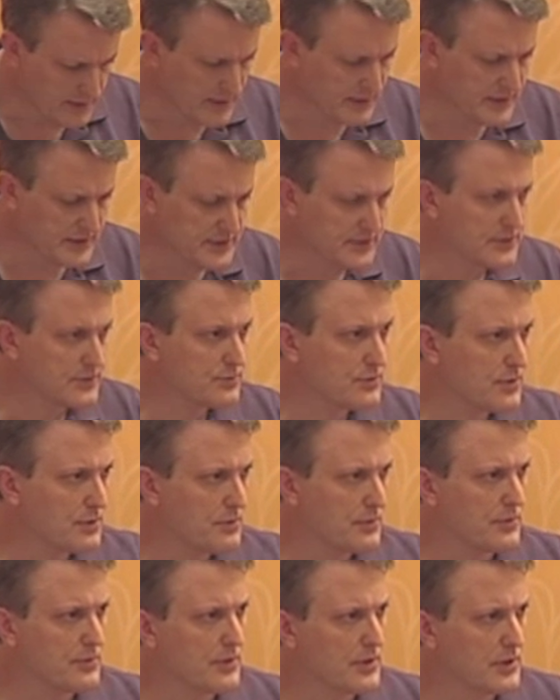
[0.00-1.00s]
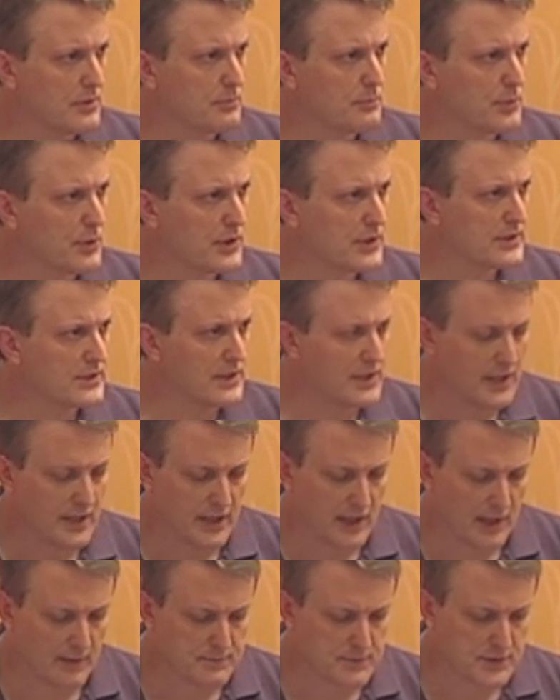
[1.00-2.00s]
think this is where we were going to bring
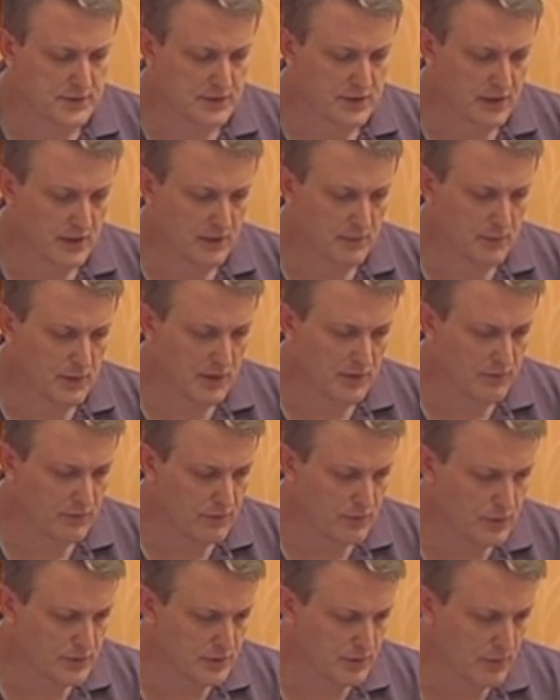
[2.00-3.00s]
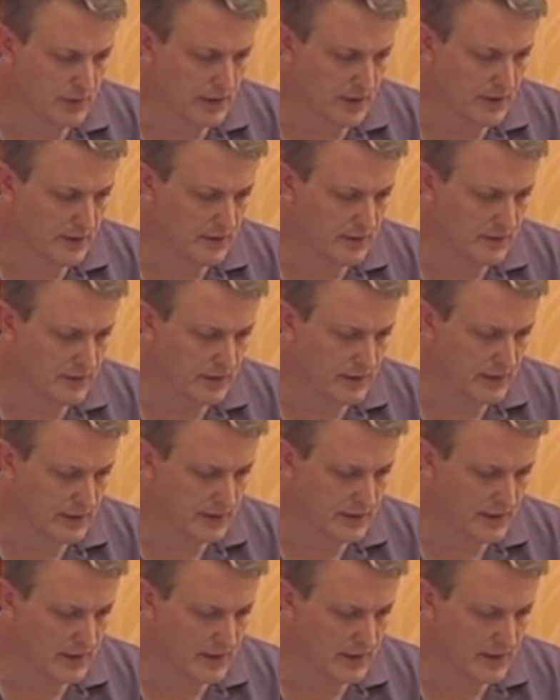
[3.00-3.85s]
Derek up to talk about Foursquare and